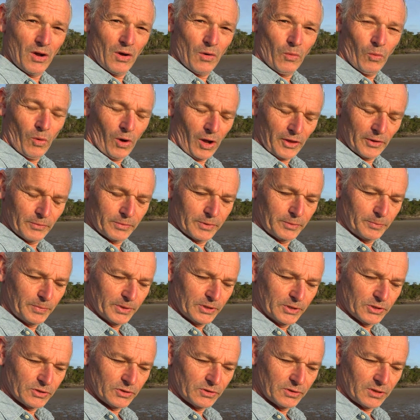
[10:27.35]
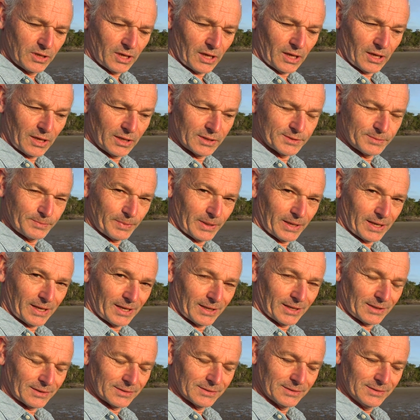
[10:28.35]
why there would be two cars
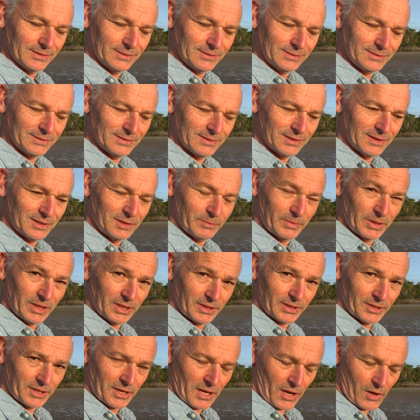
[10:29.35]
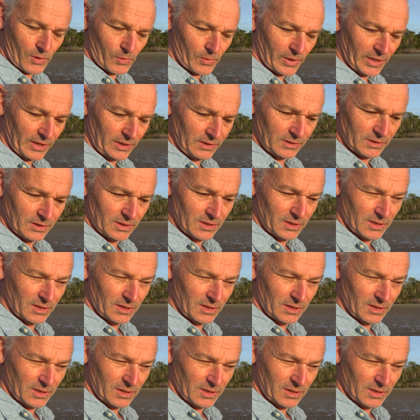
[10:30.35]
parked there in the middle of nowhere.